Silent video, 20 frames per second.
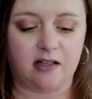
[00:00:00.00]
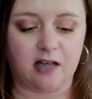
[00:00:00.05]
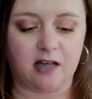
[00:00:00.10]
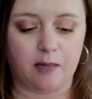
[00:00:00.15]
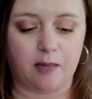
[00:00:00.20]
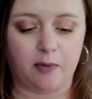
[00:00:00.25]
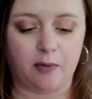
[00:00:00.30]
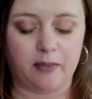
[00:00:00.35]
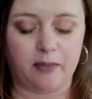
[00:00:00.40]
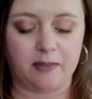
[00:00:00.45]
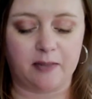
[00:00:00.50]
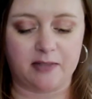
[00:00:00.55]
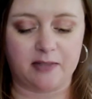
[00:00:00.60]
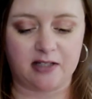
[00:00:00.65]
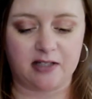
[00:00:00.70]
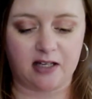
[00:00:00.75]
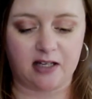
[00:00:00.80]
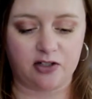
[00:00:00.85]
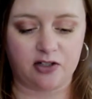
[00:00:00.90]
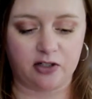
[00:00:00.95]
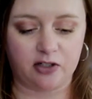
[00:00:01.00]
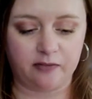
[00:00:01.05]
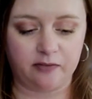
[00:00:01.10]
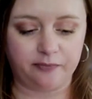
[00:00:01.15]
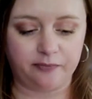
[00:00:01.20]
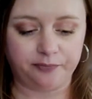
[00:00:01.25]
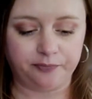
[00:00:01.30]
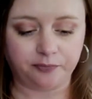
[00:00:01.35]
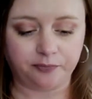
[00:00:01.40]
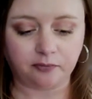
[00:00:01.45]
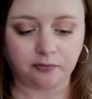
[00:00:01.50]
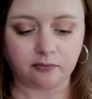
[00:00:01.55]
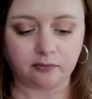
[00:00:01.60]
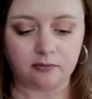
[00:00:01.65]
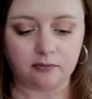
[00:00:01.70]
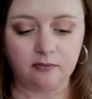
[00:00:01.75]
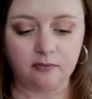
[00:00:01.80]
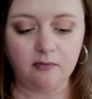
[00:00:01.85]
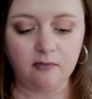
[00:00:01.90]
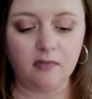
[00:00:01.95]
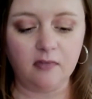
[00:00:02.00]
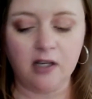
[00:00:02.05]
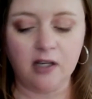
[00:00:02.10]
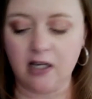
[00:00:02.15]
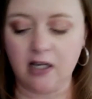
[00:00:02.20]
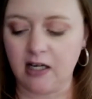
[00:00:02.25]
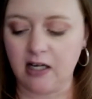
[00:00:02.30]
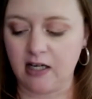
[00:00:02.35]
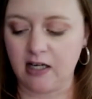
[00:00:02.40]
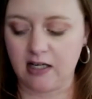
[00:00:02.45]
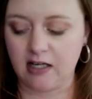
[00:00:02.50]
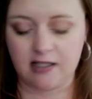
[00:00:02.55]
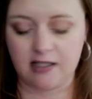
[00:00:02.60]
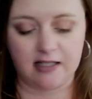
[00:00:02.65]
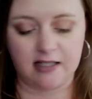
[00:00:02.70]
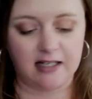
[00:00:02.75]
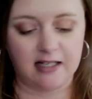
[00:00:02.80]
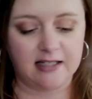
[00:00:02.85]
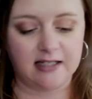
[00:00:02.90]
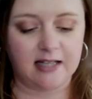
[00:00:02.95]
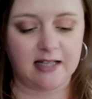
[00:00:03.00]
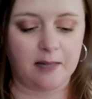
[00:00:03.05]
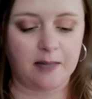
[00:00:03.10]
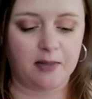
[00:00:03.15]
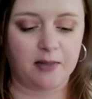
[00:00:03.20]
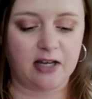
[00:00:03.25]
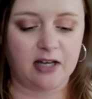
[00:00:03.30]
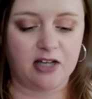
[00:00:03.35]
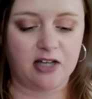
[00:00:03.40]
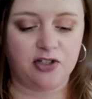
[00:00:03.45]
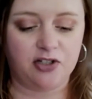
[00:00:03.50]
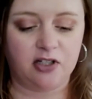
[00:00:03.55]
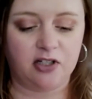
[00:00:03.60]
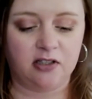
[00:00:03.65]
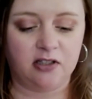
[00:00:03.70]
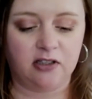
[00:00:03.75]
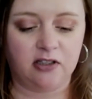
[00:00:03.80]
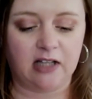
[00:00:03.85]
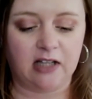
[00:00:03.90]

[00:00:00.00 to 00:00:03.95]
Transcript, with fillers: hyperpigmentation. It's an easy application,